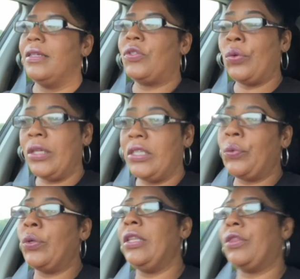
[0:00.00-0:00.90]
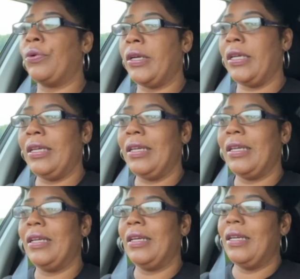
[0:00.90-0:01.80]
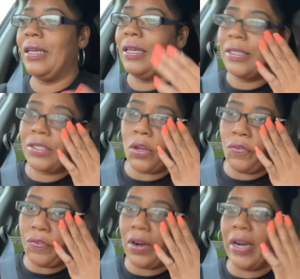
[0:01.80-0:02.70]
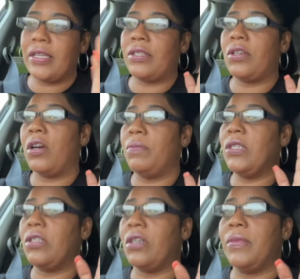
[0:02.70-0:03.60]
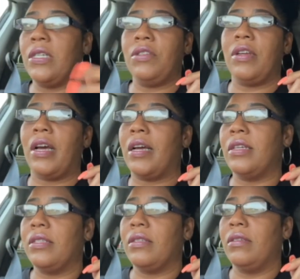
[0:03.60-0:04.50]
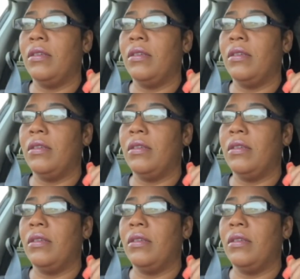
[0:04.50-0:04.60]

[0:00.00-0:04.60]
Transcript: 2023 so far has taught me so much, you guys.